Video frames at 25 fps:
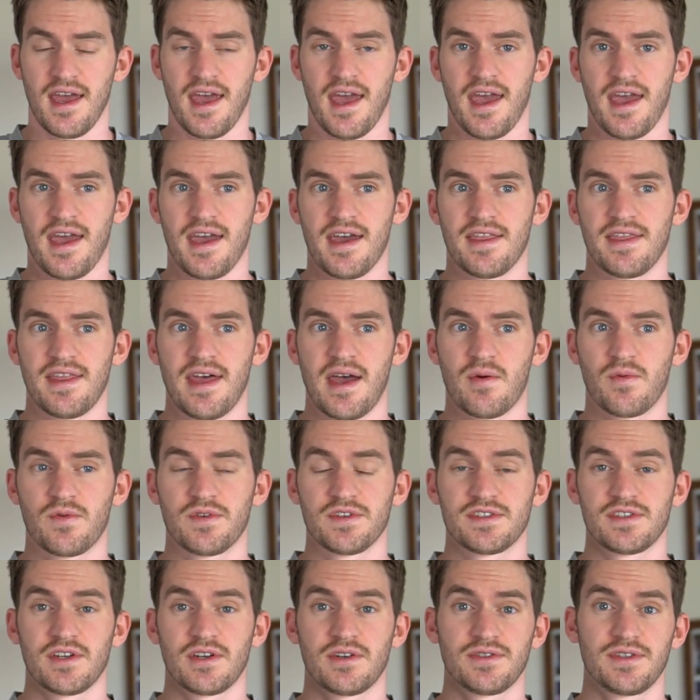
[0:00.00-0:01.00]
and that
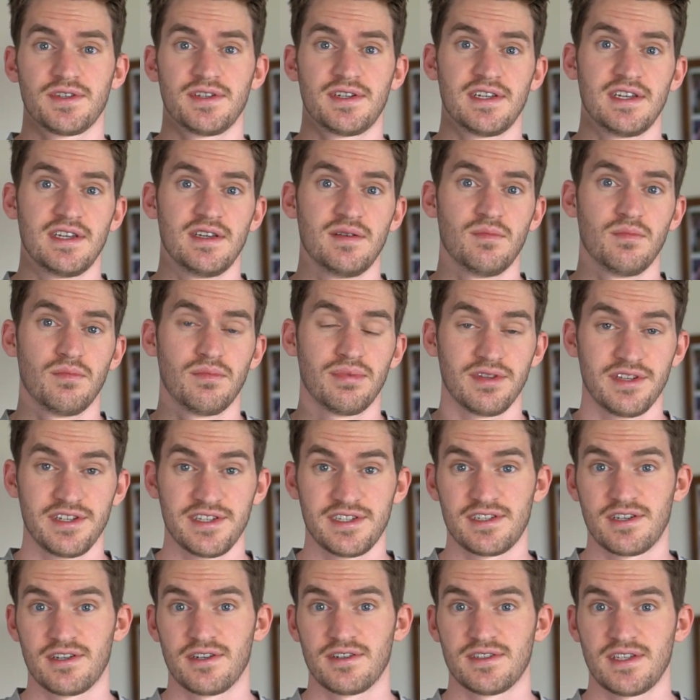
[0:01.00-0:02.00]
resulted in
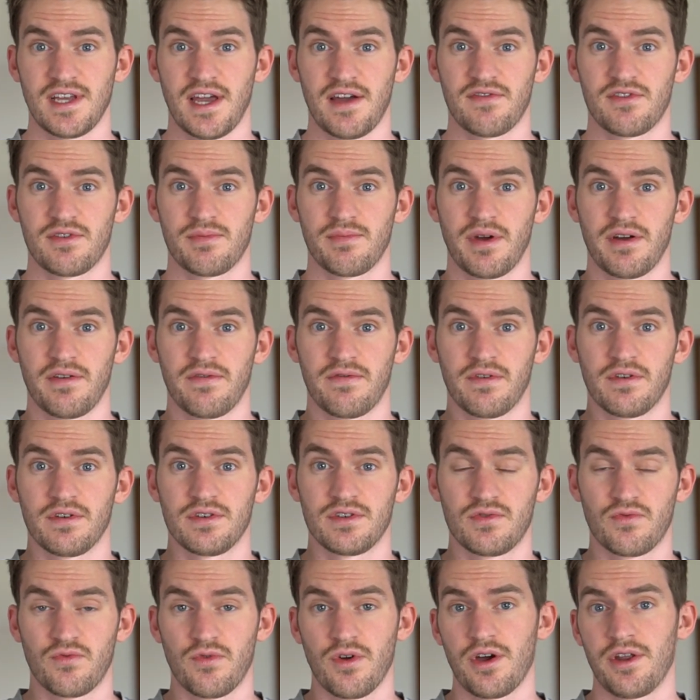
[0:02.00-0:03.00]
blisters after my
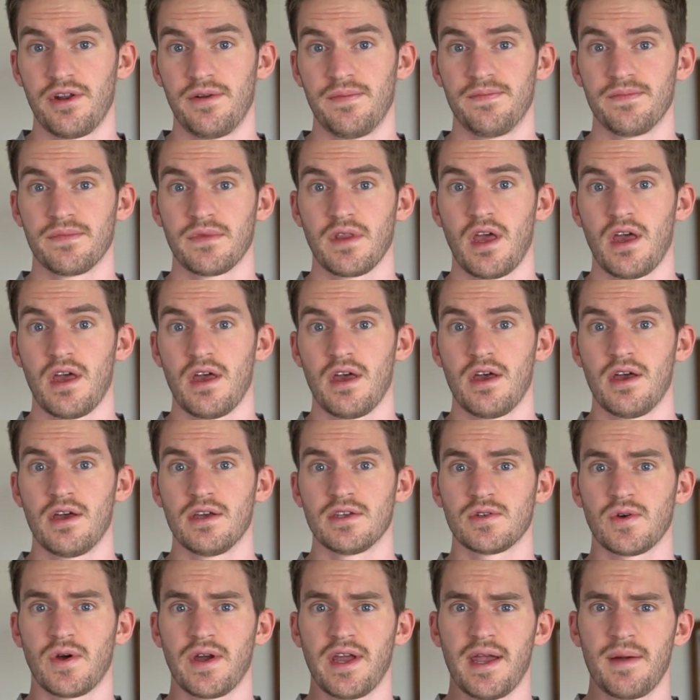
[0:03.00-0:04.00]
first run.
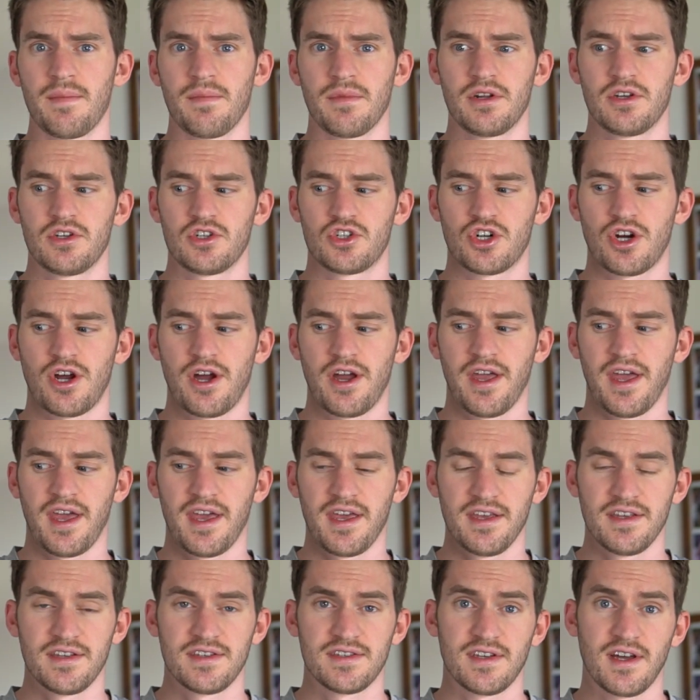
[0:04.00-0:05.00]
So I am going to try
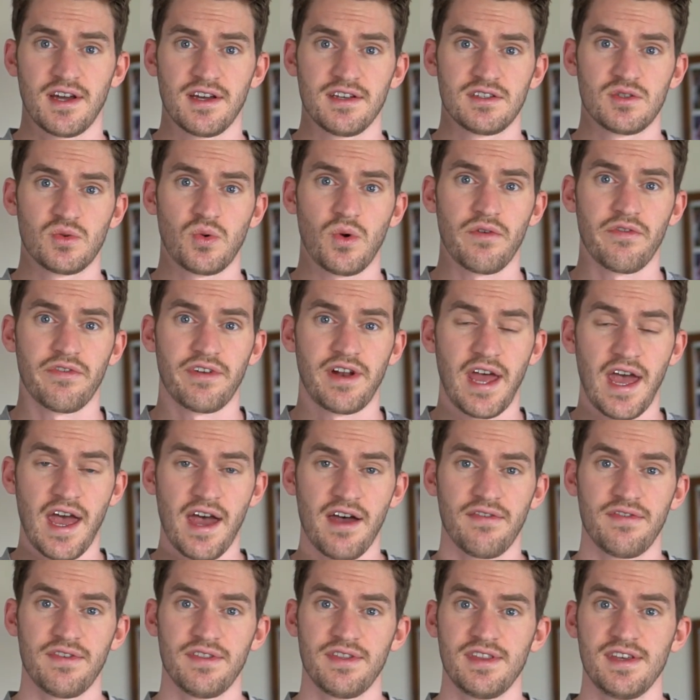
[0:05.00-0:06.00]
a size
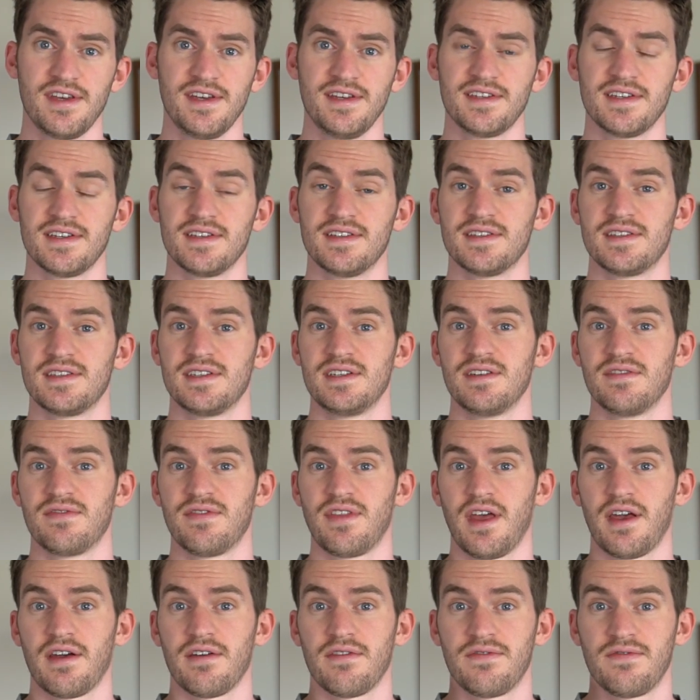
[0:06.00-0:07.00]
12.5 in these and see if
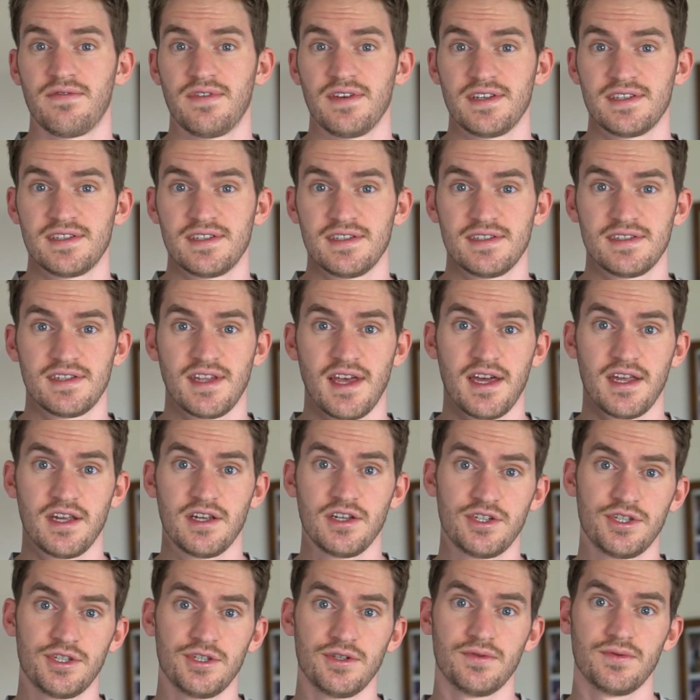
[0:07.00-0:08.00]
that fixes that
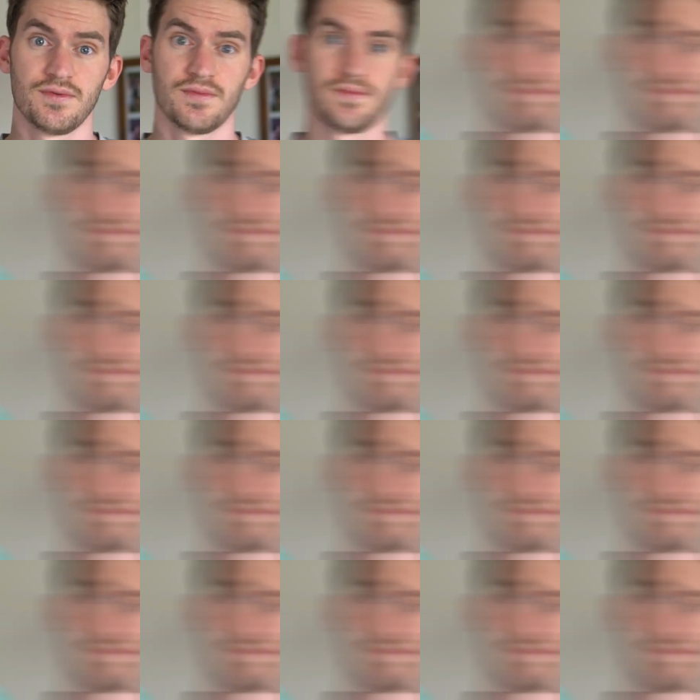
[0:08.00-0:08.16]
issue.